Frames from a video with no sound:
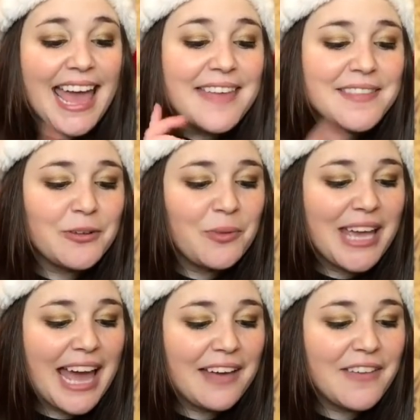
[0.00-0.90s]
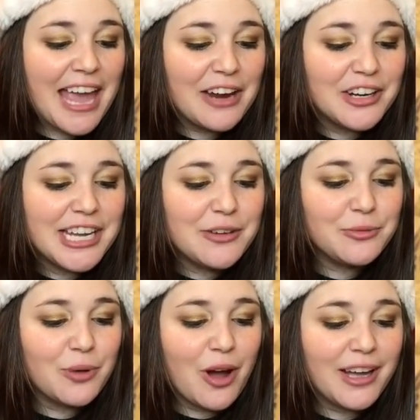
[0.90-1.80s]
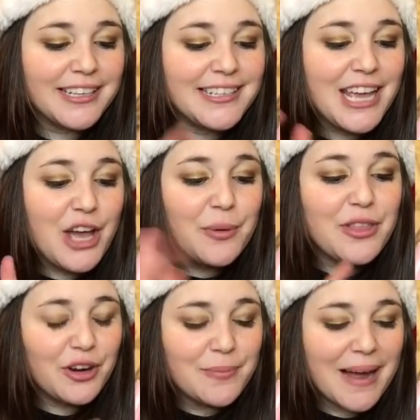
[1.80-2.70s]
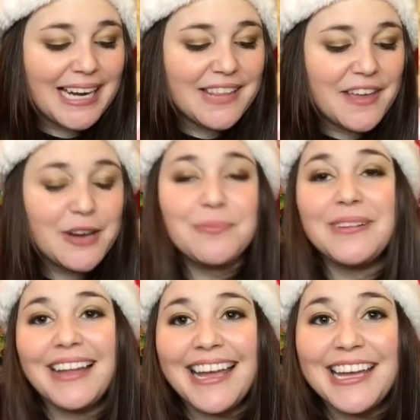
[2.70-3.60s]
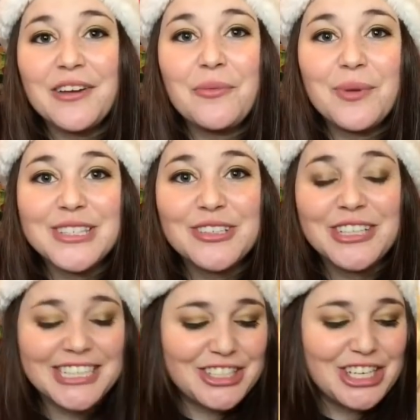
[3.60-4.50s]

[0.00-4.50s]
And then we have Harry and Ron with Hermione there playing wizarding